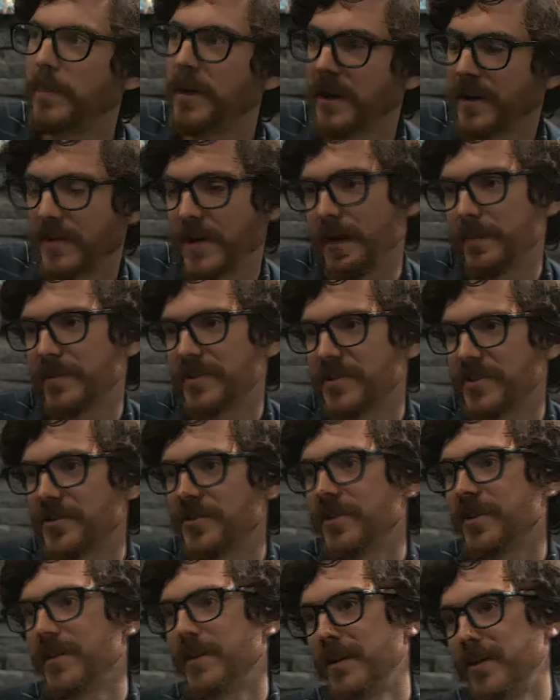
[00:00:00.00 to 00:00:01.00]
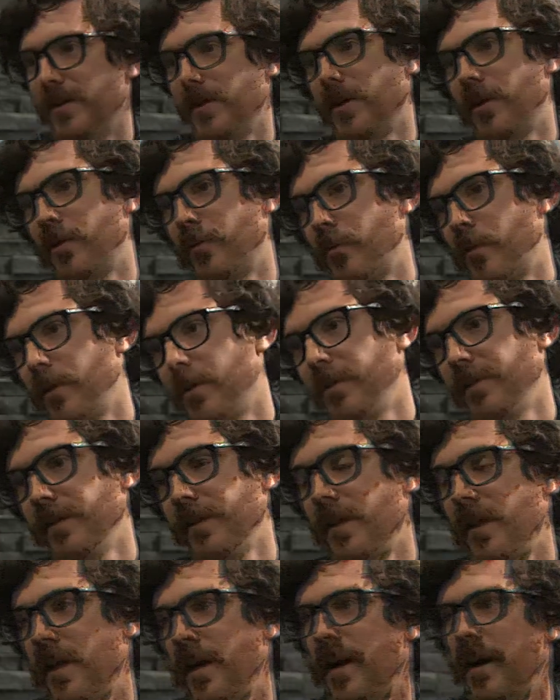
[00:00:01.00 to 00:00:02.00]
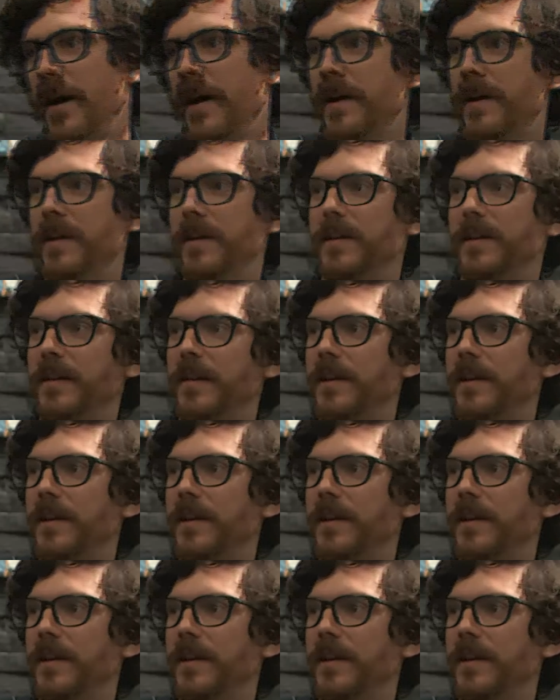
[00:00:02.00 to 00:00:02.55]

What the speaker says: bit of competition in the art world. I